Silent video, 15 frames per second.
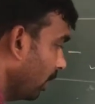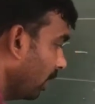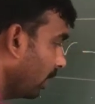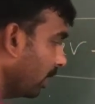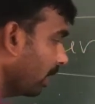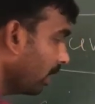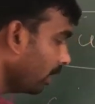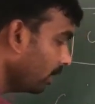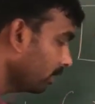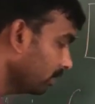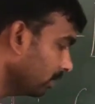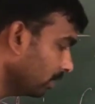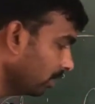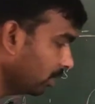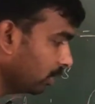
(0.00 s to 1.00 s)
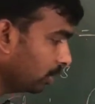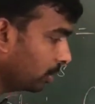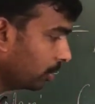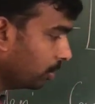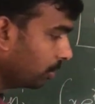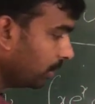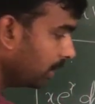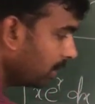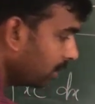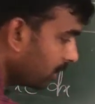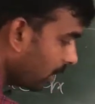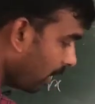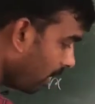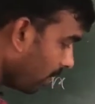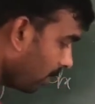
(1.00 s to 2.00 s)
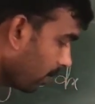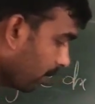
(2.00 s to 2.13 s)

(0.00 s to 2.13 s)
Here u is a